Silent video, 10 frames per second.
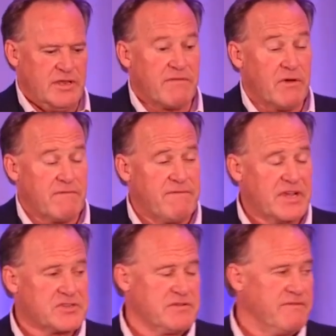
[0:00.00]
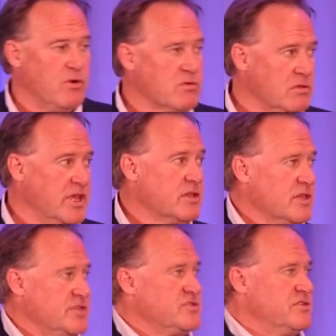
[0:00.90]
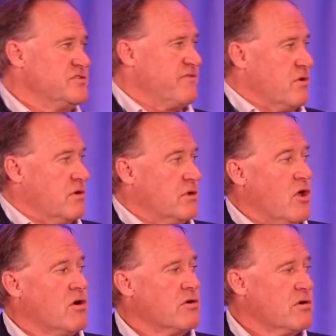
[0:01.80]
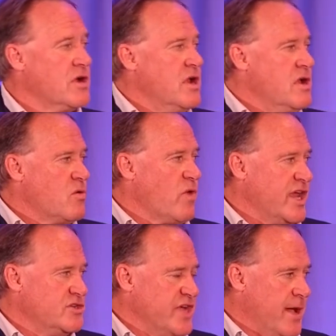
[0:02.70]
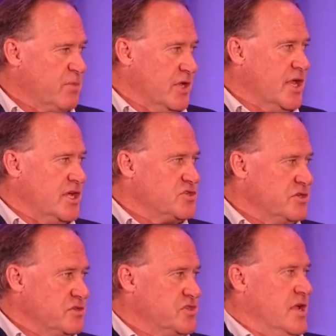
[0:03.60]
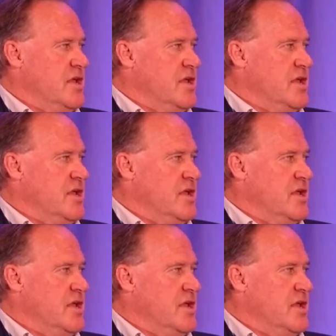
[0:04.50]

different fixed focal length lenses for longer range applications,